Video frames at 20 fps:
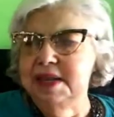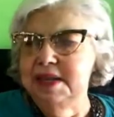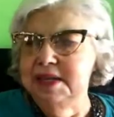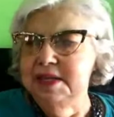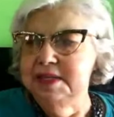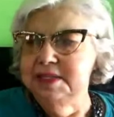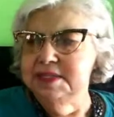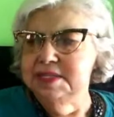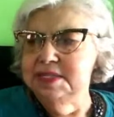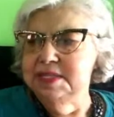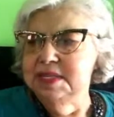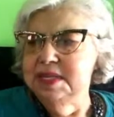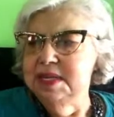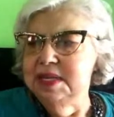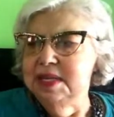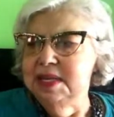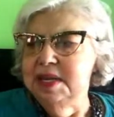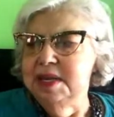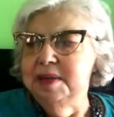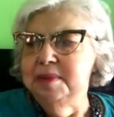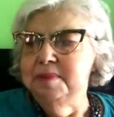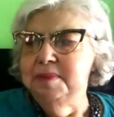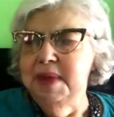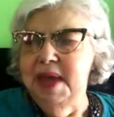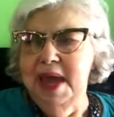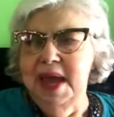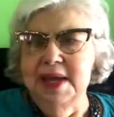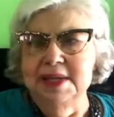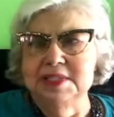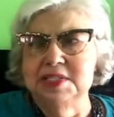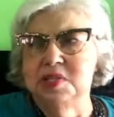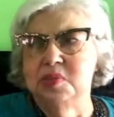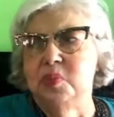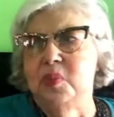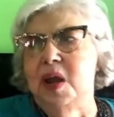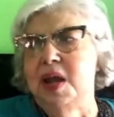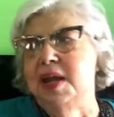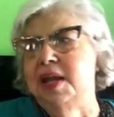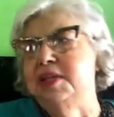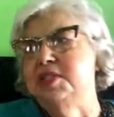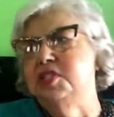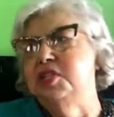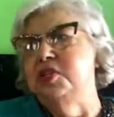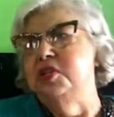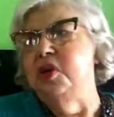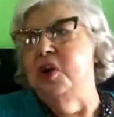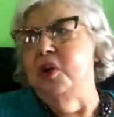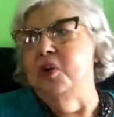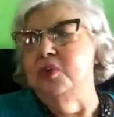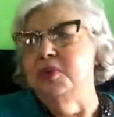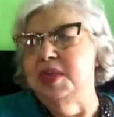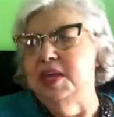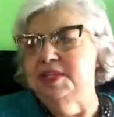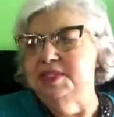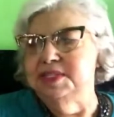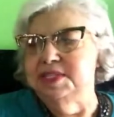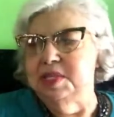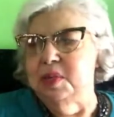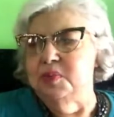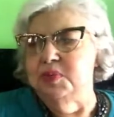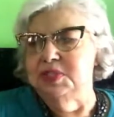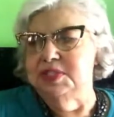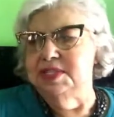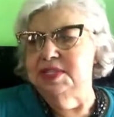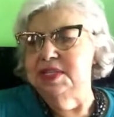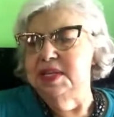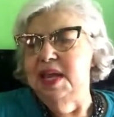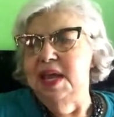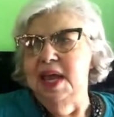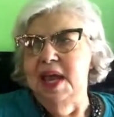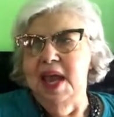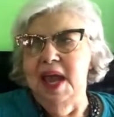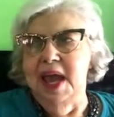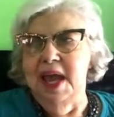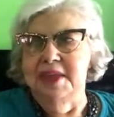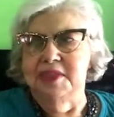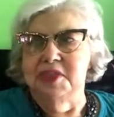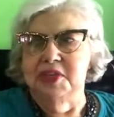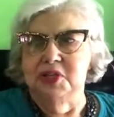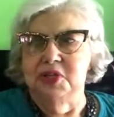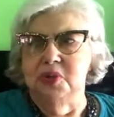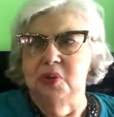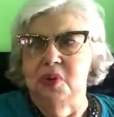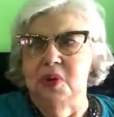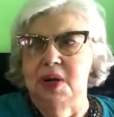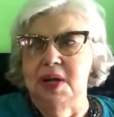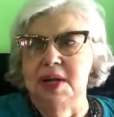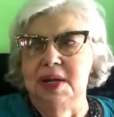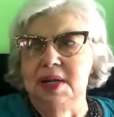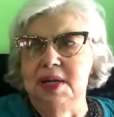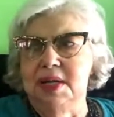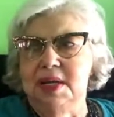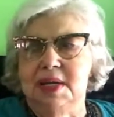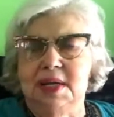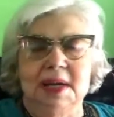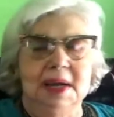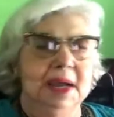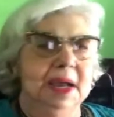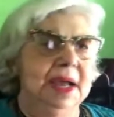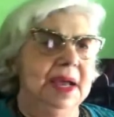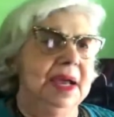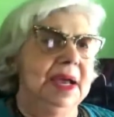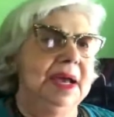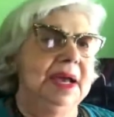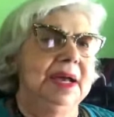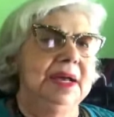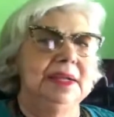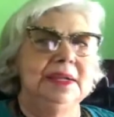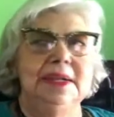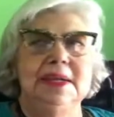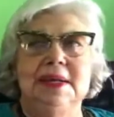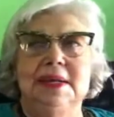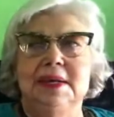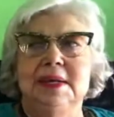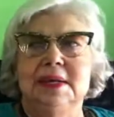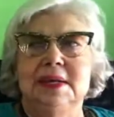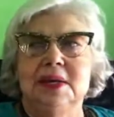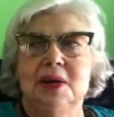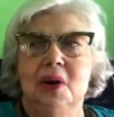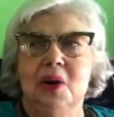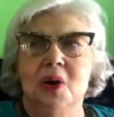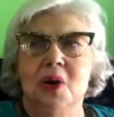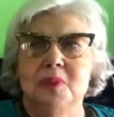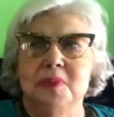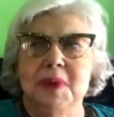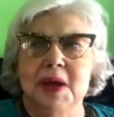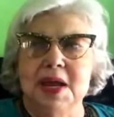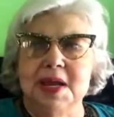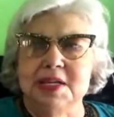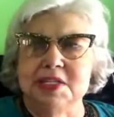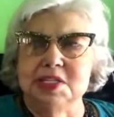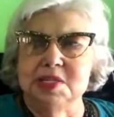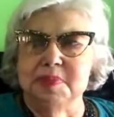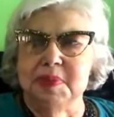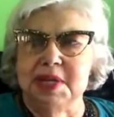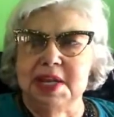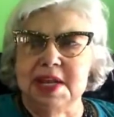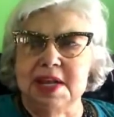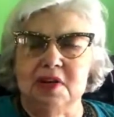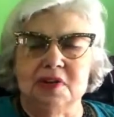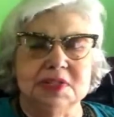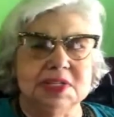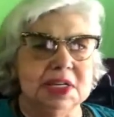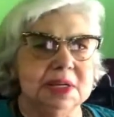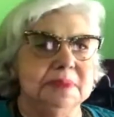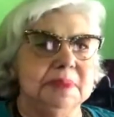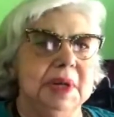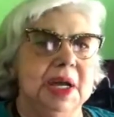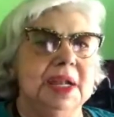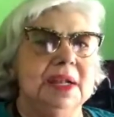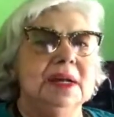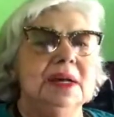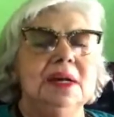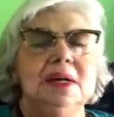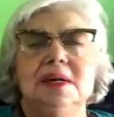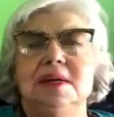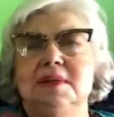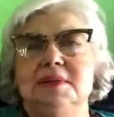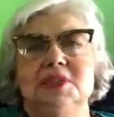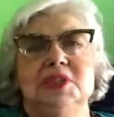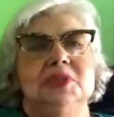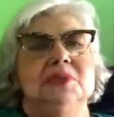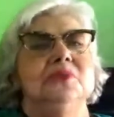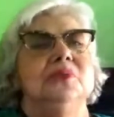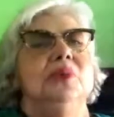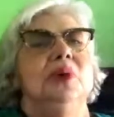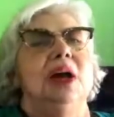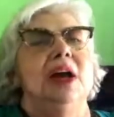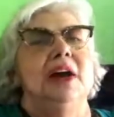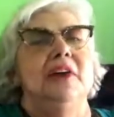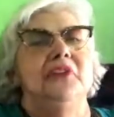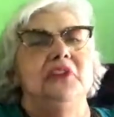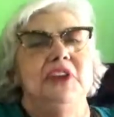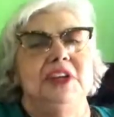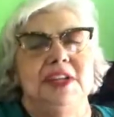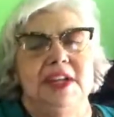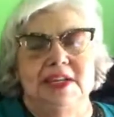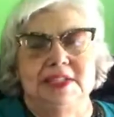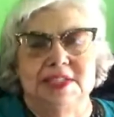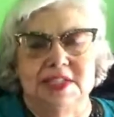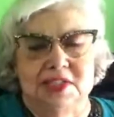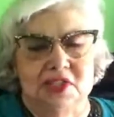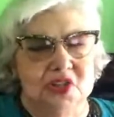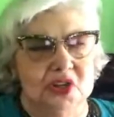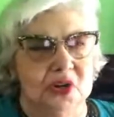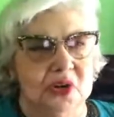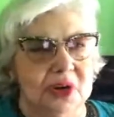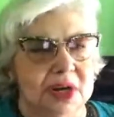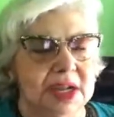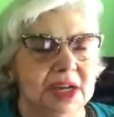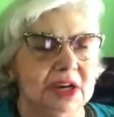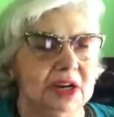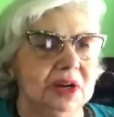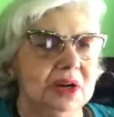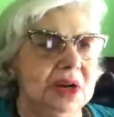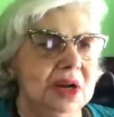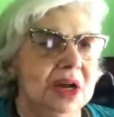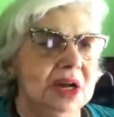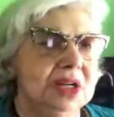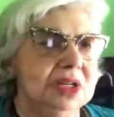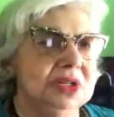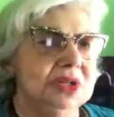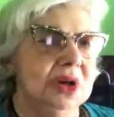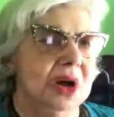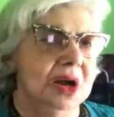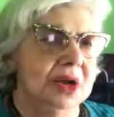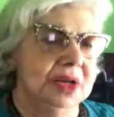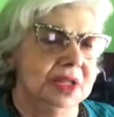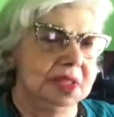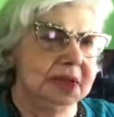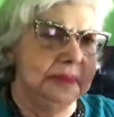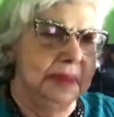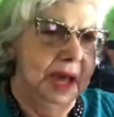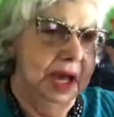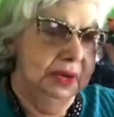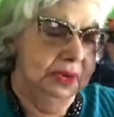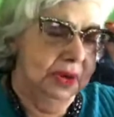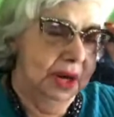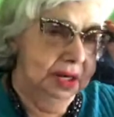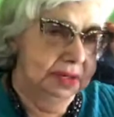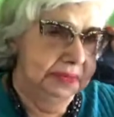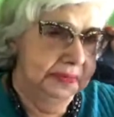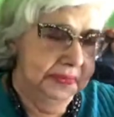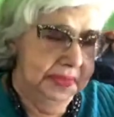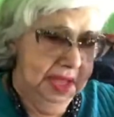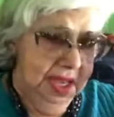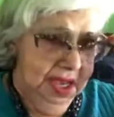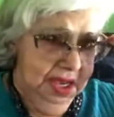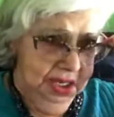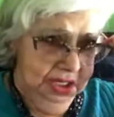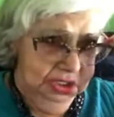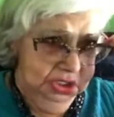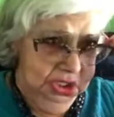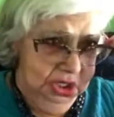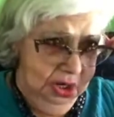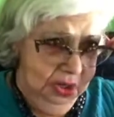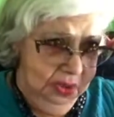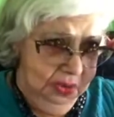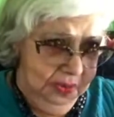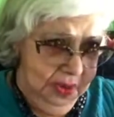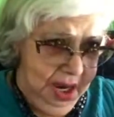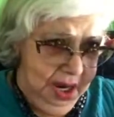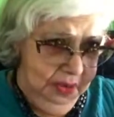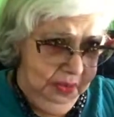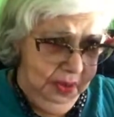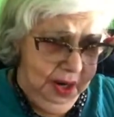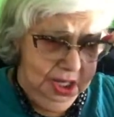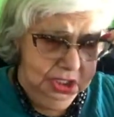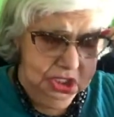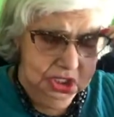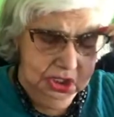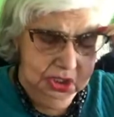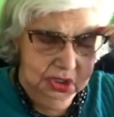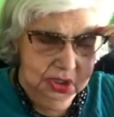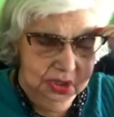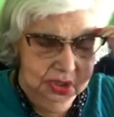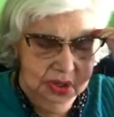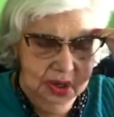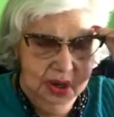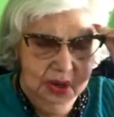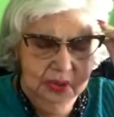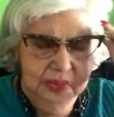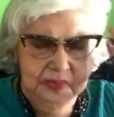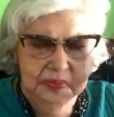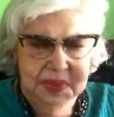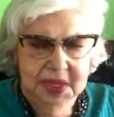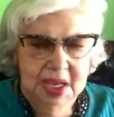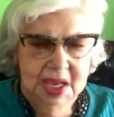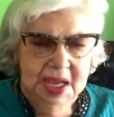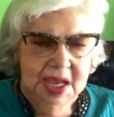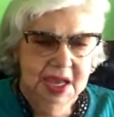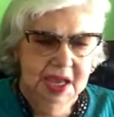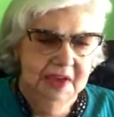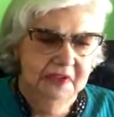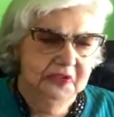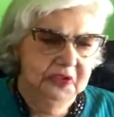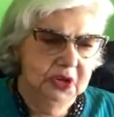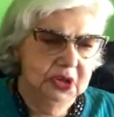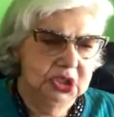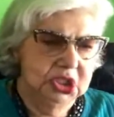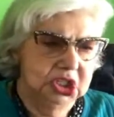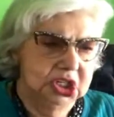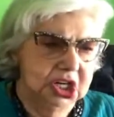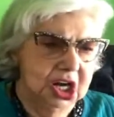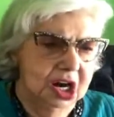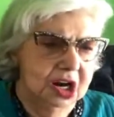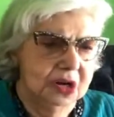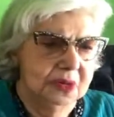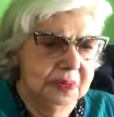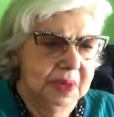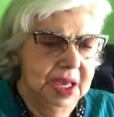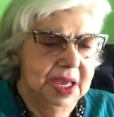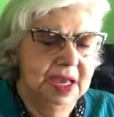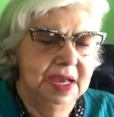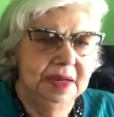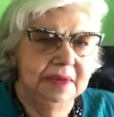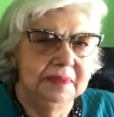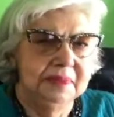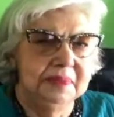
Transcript: is Max wanting to know that someone's at the door. And hope my husband hears it, but if he doesn't, you're going to hear dog in the background. Joe, I want you to know, if you share me,